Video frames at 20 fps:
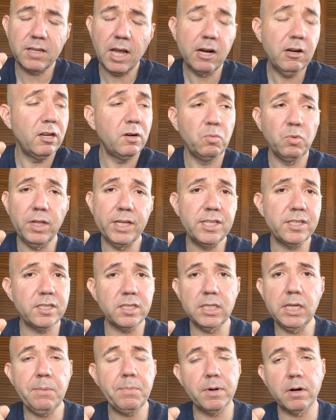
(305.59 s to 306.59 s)
I couldn't really
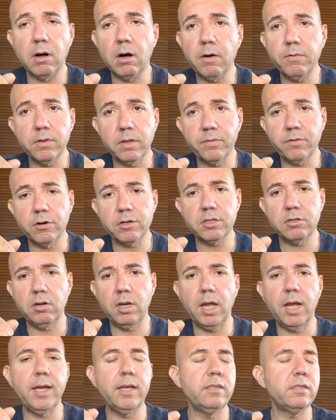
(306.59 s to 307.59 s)
sleep at all for the first 2
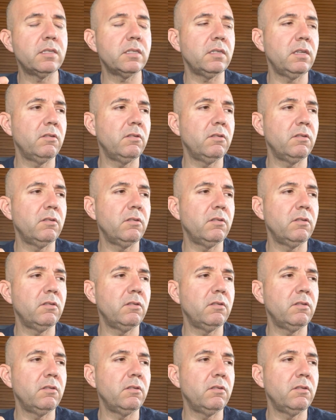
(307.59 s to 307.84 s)
days.